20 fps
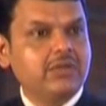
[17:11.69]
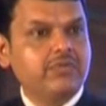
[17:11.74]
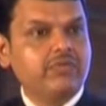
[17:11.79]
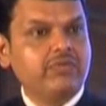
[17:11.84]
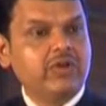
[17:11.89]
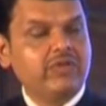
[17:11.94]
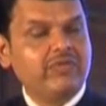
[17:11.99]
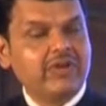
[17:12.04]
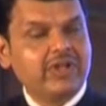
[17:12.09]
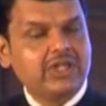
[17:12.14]

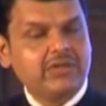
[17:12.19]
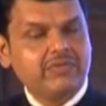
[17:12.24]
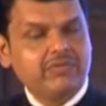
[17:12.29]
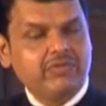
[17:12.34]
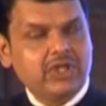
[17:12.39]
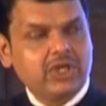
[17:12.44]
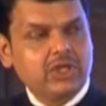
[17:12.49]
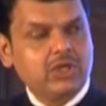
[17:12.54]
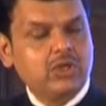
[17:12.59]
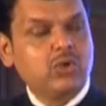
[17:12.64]
will
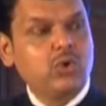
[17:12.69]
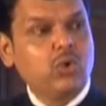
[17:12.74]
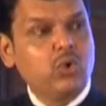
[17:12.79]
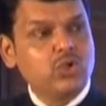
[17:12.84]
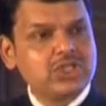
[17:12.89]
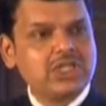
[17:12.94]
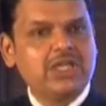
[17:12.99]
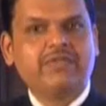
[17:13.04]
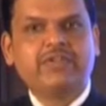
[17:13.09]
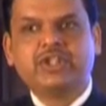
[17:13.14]
work
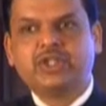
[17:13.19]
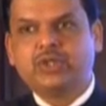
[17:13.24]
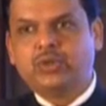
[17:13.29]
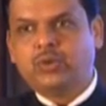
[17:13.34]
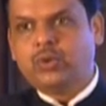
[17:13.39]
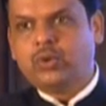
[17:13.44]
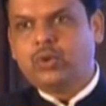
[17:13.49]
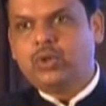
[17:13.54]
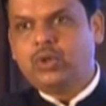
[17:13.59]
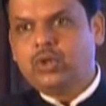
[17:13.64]
closely with
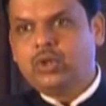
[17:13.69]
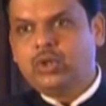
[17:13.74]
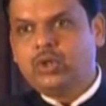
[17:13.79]
you